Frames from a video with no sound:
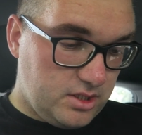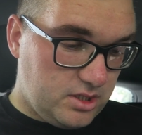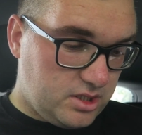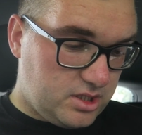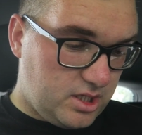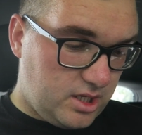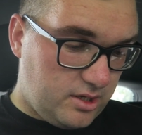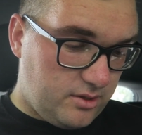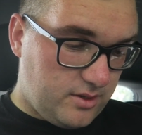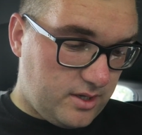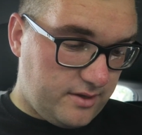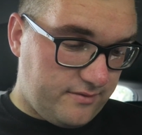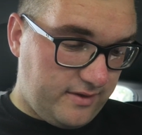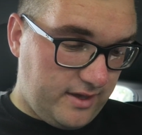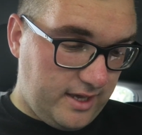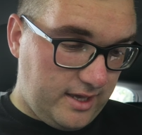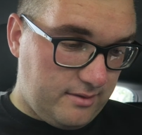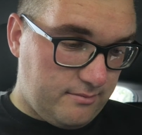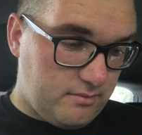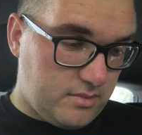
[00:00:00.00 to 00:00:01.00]
So I've
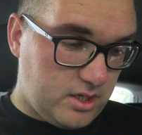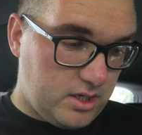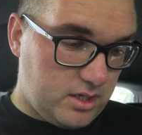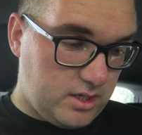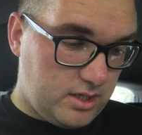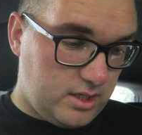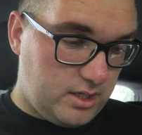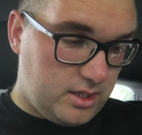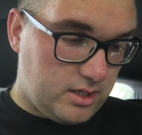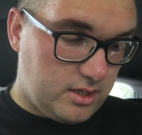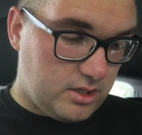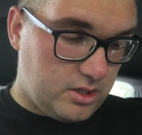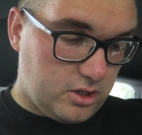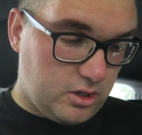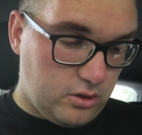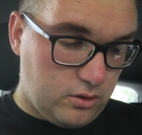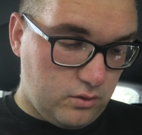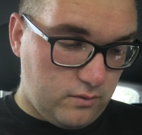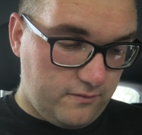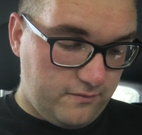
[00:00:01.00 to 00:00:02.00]
hit my
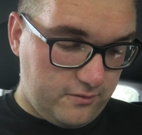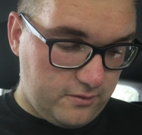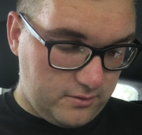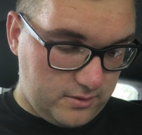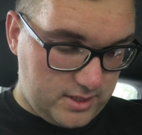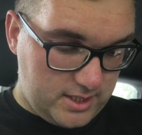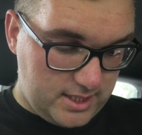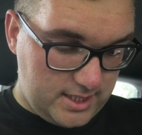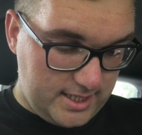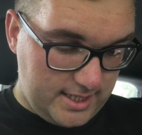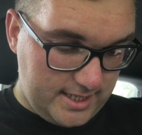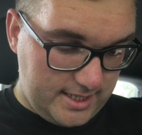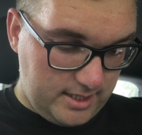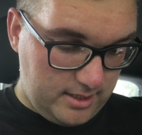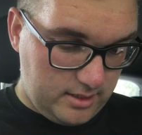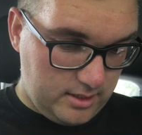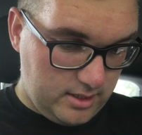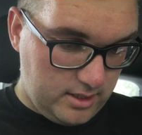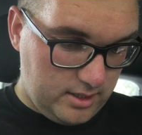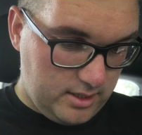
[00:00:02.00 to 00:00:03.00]
goal for
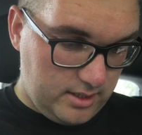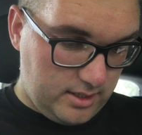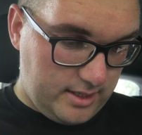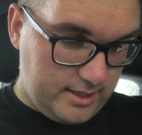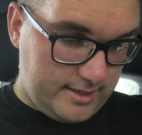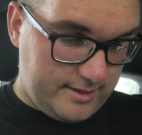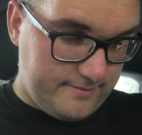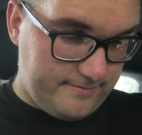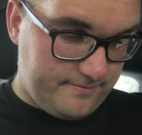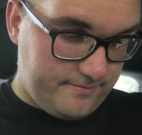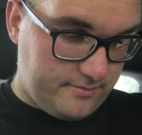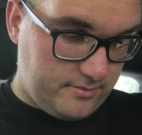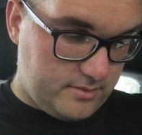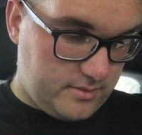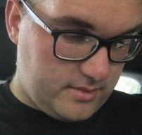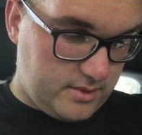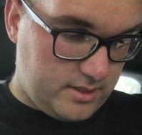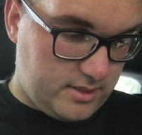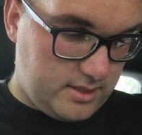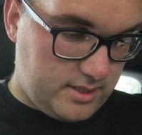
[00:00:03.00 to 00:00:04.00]
today.
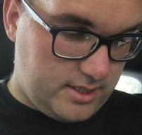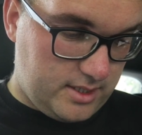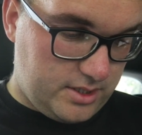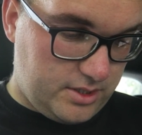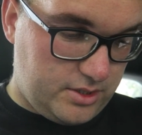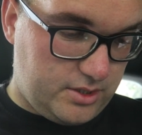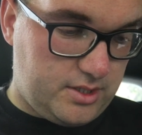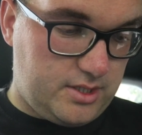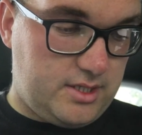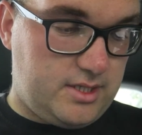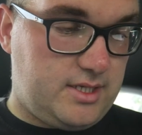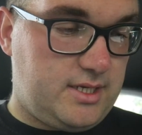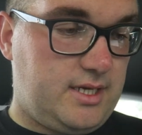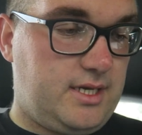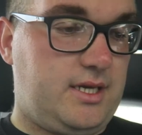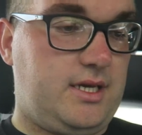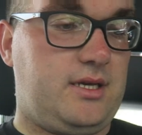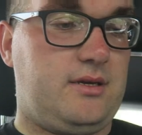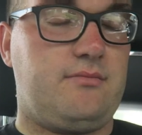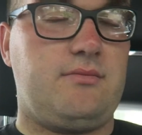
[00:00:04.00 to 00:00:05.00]
As you can
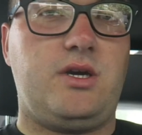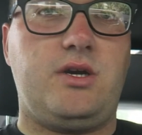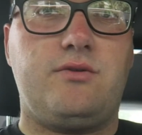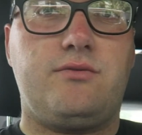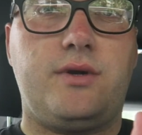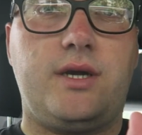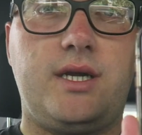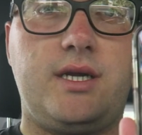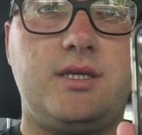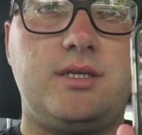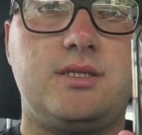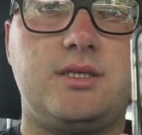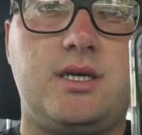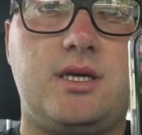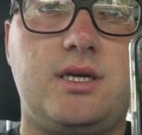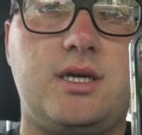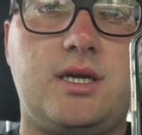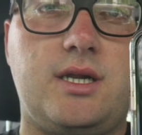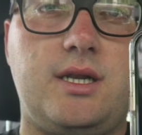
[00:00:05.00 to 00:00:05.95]
see, my rings are